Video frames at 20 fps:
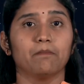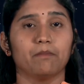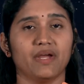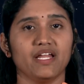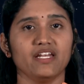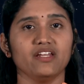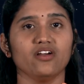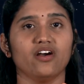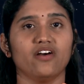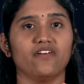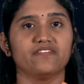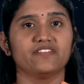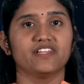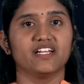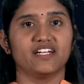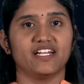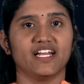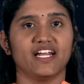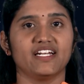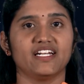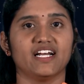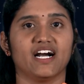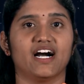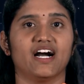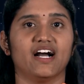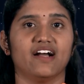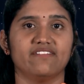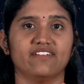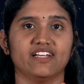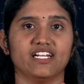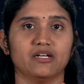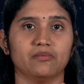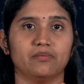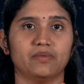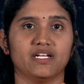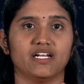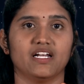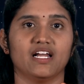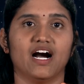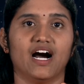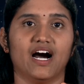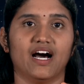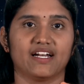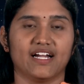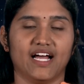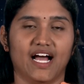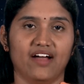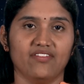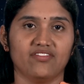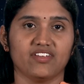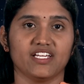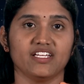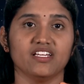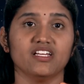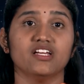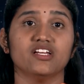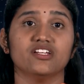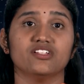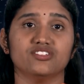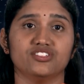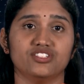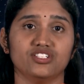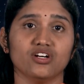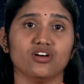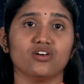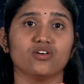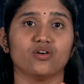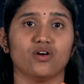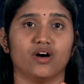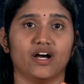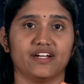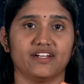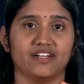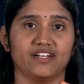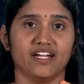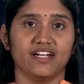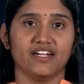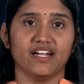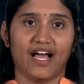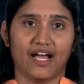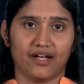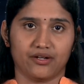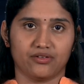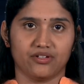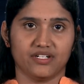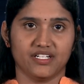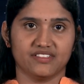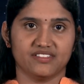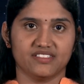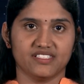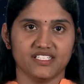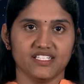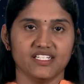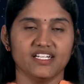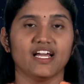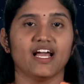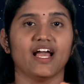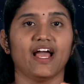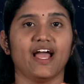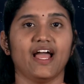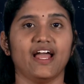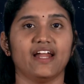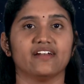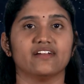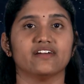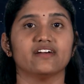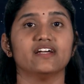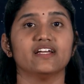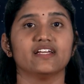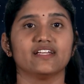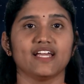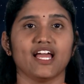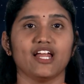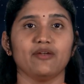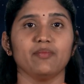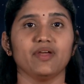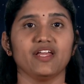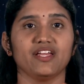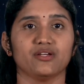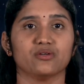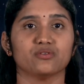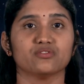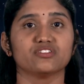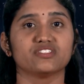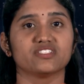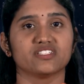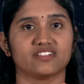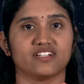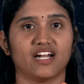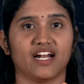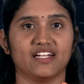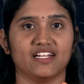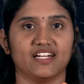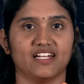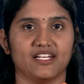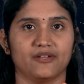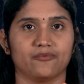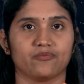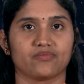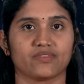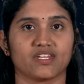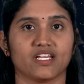Many of the data available are having geo-coordinate accuracy and can be used readily.